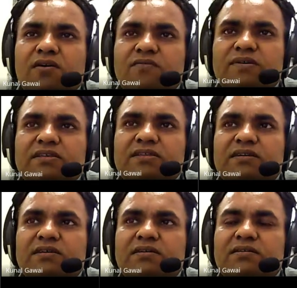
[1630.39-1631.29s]
Once
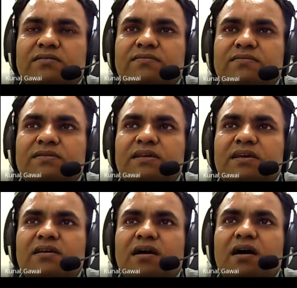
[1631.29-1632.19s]

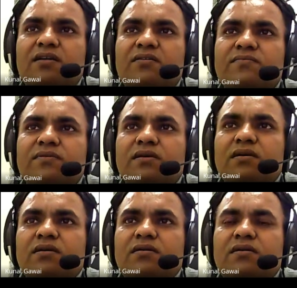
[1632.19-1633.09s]
they are
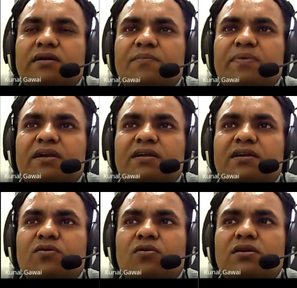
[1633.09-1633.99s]

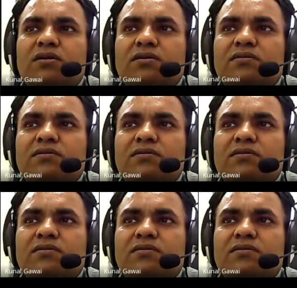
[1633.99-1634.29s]
dependent on